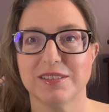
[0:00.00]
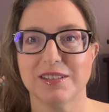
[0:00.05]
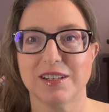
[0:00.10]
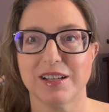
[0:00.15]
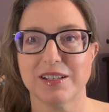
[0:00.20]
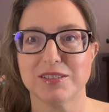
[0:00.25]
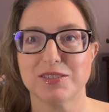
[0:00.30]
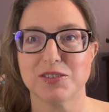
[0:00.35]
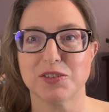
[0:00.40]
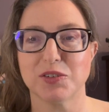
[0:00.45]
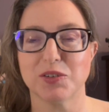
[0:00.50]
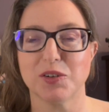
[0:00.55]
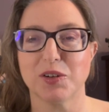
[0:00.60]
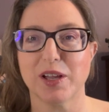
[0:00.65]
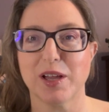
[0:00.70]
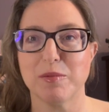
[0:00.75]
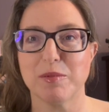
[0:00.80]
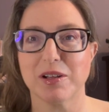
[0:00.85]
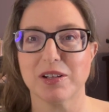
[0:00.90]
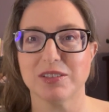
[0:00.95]
nice
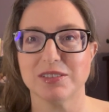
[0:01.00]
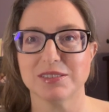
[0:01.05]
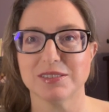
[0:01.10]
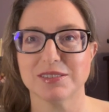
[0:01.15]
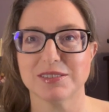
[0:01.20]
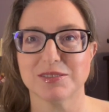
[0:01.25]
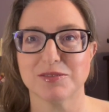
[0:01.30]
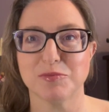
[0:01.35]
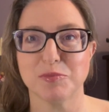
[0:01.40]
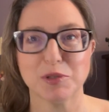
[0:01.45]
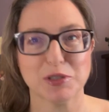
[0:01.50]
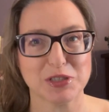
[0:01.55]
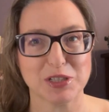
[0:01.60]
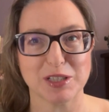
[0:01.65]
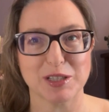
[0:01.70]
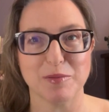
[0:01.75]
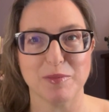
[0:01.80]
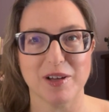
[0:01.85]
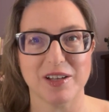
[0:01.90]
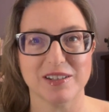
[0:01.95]
neurochemicals of
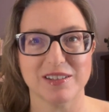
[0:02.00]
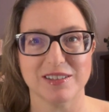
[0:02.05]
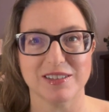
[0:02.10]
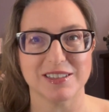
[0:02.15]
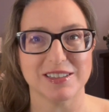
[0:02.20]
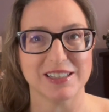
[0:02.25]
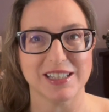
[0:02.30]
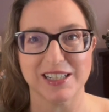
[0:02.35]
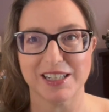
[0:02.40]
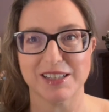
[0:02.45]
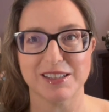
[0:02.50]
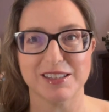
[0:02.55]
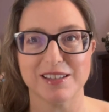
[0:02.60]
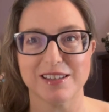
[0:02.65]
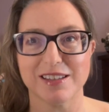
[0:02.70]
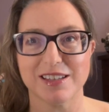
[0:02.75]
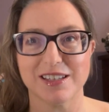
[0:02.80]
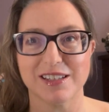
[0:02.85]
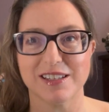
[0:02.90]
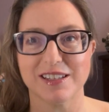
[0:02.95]
pushing the button and getting the
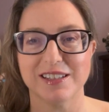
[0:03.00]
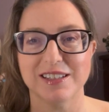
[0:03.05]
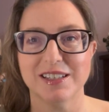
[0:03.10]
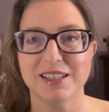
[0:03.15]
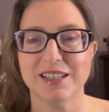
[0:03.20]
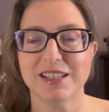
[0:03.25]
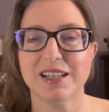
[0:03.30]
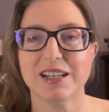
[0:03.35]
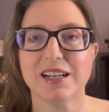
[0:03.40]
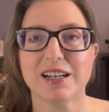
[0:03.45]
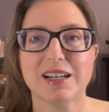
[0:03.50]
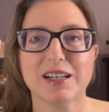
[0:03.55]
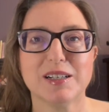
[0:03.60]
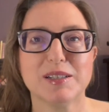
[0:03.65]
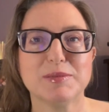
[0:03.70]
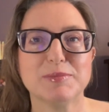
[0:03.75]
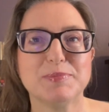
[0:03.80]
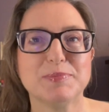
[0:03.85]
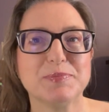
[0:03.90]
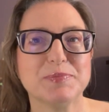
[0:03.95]
thing.
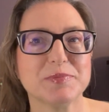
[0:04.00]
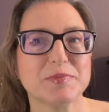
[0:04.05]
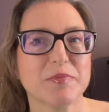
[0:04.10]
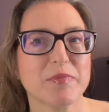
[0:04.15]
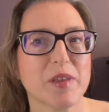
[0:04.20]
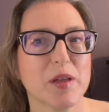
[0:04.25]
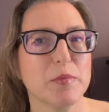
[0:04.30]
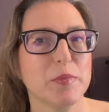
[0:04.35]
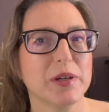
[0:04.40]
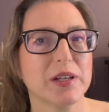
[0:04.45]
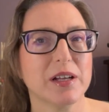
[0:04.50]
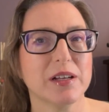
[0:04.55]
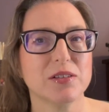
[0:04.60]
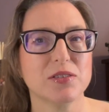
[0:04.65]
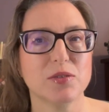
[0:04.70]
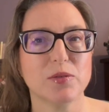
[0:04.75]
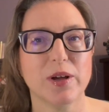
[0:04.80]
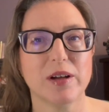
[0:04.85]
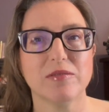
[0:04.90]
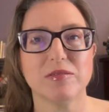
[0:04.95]
But I
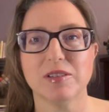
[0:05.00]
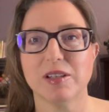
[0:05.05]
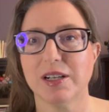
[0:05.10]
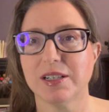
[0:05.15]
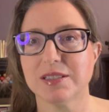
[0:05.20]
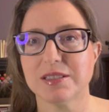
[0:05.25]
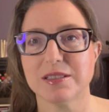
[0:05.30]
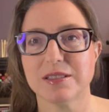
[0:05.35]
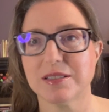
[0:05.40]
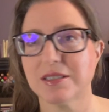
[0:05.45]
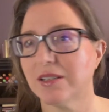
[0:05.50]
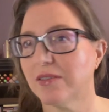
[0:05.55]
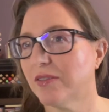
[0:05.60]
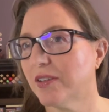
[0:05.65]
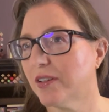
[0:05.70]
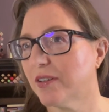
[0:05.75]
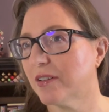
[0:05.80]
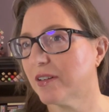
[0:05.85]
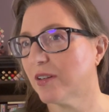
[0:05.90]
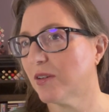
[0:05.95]
do have lots of stuff
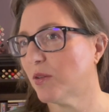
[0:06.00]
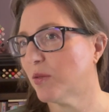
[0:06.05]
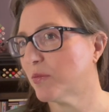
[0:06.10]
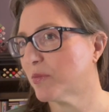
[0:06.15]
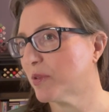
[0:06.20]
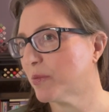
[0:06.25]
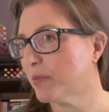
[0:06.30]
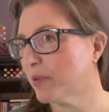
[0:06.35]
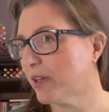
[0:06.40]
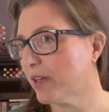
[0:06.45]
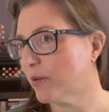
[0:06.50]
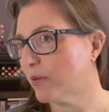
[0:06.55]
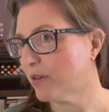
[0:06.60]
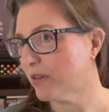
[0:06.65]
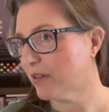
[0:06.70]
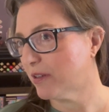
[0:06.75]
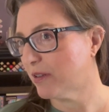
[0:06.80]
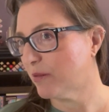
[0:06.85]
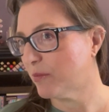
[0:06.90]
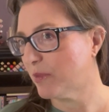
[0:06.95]
here at home to play
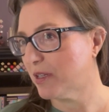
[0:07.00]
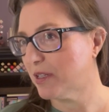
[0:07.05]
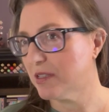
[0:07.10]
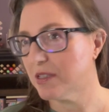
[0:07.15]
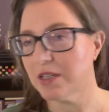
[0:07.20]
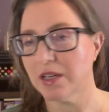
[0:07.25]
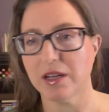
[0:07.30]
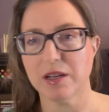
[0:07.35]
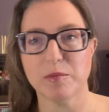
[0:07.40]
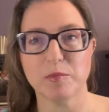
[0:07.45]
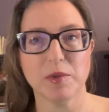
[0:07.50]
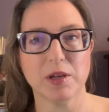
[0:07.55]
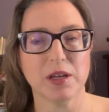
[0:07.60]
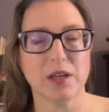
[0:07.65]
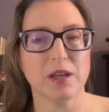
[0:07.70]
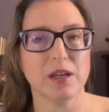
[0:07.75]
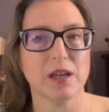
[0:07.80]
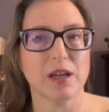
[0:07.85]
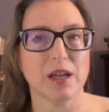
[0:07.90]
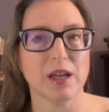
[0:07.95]
with in the meantime,
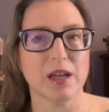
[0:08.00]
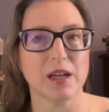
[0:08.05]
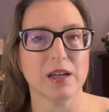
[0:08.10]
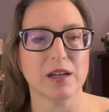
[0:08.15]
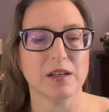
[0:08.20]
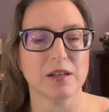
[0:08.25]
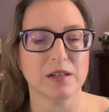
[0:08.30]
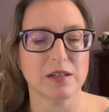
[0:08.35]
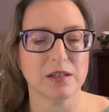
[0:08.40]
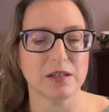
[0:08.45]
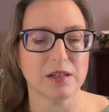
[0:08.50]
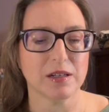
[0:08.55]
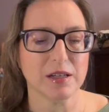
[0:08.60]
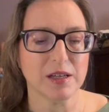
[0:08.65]
and